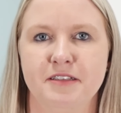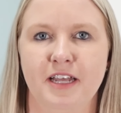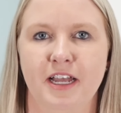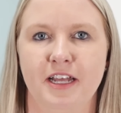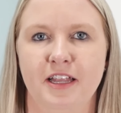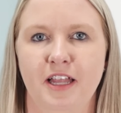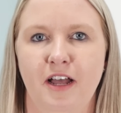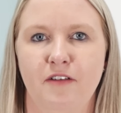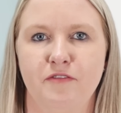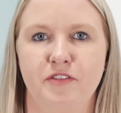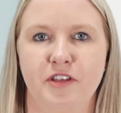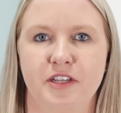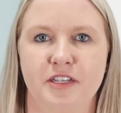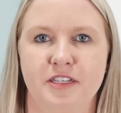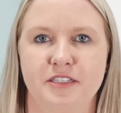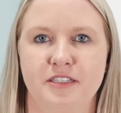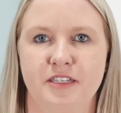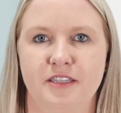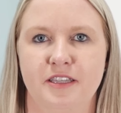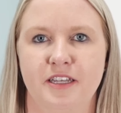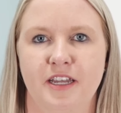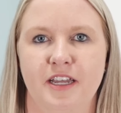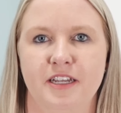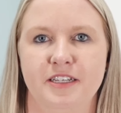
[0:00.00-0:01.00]
They love
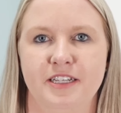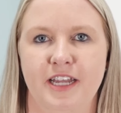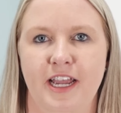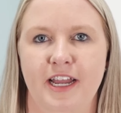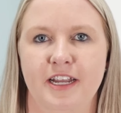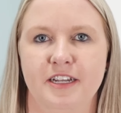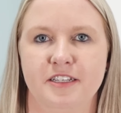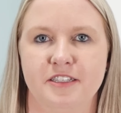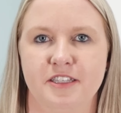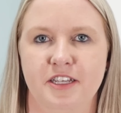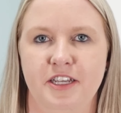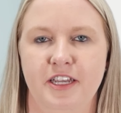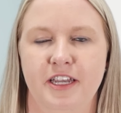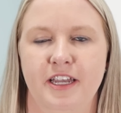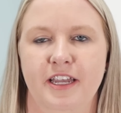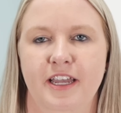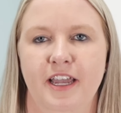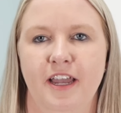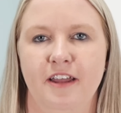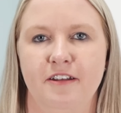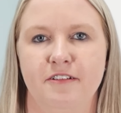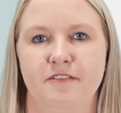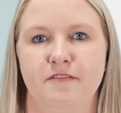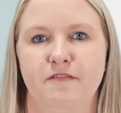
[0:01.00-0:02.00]
the containers that you can
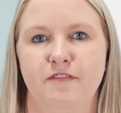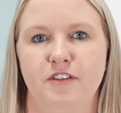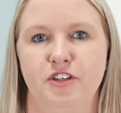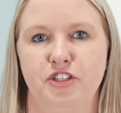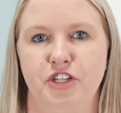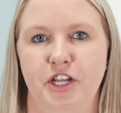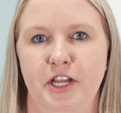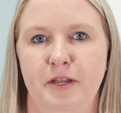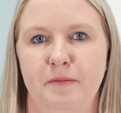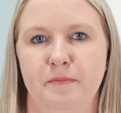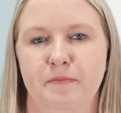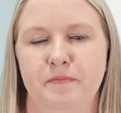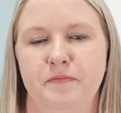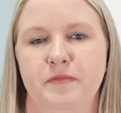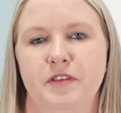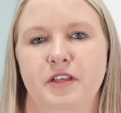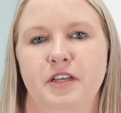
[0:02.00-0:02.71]
get for cheap.